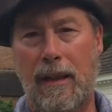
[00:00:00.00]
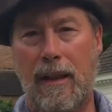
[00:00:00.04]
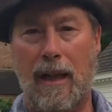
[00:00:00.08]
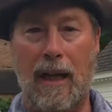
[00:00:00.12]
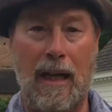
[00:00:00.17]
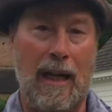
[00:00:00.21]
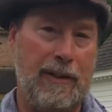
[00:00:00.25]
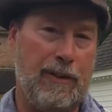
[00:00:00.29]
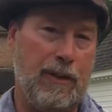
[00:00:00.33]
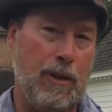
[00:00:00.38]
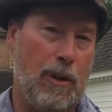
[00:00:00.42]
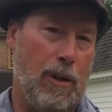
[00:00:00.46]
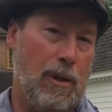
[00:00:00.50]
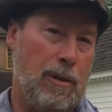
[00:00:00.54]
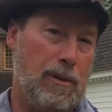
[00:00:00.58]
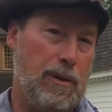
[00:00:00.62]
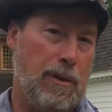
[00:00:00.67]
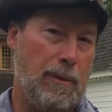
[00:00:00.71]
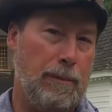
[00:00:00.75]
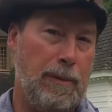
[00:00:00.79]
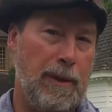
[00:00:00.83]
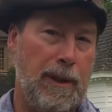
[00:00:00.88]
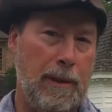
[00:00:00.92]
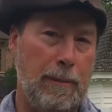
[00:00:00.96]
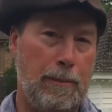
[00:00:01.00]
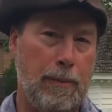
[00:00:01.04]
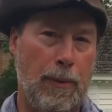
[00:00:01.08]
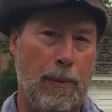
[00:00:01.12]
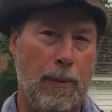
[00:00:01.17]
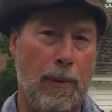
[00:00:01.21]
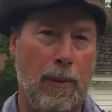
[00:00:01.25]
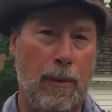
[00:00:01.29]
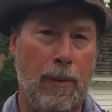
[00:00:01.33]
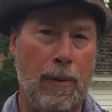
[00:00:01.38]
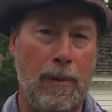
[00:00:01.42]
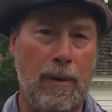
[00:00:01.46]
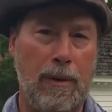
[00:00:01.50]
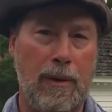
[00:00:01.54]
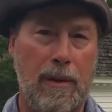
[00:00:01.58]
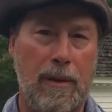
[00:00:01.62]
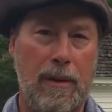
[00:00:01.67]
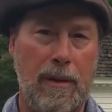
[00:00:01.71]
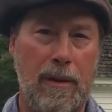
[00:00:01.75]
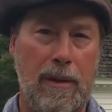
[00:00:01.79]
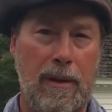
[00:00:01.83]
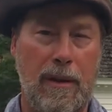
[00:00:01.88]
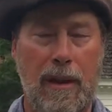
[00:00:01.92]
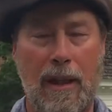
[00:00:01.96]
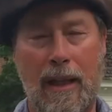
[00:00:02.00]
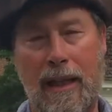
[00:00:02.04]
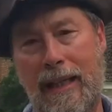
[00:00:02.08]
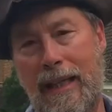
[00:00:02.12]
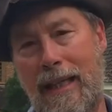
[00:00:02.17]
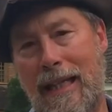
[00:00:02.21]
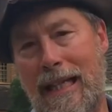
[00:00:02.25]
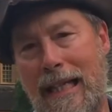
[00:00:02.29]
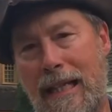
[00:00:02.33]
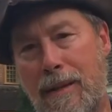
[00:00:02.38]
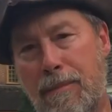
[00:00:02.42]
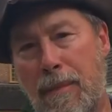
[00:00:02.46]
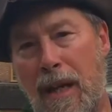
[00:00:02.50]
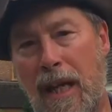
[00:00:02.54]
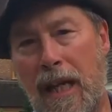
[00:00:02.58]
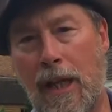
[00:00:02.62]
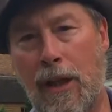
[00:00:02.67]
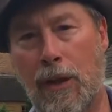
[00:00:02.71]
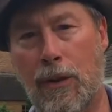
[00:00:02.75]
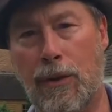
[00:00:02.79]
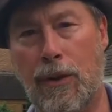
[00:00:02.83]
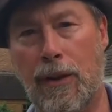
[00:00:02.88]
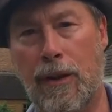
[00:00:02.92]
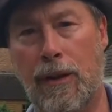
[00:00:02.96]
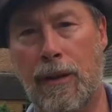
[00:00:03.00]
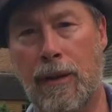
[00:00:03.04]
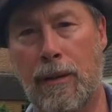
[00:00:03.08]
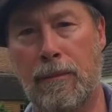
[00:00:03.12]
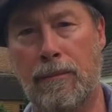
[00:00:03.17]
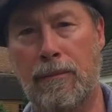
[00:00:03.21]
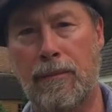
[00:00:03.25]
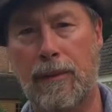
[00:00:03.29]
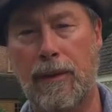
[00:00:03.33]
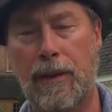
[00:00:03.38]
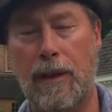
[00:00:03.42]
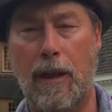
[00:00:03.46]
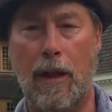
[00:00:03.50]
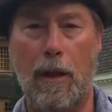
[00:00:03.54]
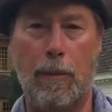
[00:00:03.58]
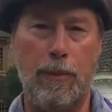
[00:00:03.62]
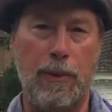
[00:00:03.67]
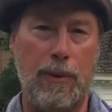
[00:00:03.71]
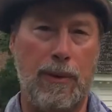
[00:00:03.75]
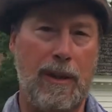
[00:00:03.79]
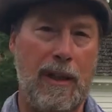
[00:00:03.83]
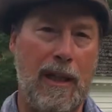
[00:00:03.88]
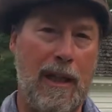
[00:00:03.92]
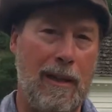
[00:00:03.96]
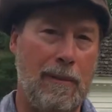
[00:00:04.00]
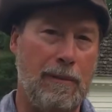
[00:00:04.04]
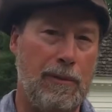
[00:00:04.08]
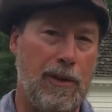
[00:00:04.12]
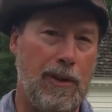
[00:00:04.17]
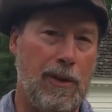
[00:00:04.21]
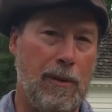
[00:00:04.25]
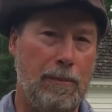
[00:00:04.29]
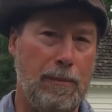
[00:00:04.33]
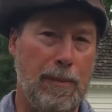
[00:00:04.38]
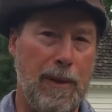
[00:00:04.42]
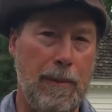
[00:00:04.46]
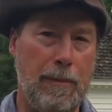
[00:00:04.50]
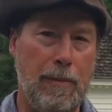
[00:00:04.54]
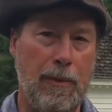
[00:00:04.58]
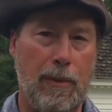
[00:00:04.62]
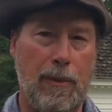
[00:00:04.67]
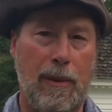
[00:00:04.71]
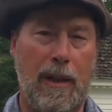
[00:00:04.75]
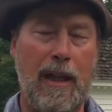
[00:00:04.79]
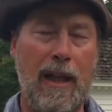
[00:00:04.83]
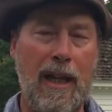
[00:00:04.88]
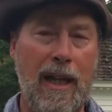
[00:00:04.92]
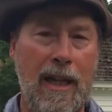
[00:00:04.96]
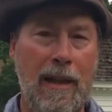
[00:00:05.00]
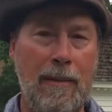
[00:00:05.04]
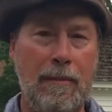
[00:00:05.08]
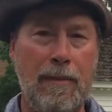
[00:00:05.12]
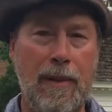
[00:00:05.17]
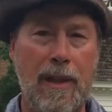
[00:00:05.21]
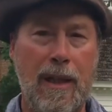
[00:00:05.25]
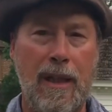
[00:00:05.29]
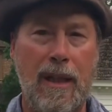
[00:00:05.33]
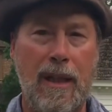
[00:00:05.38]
I talked to people, I emailed them, a couple times some people came,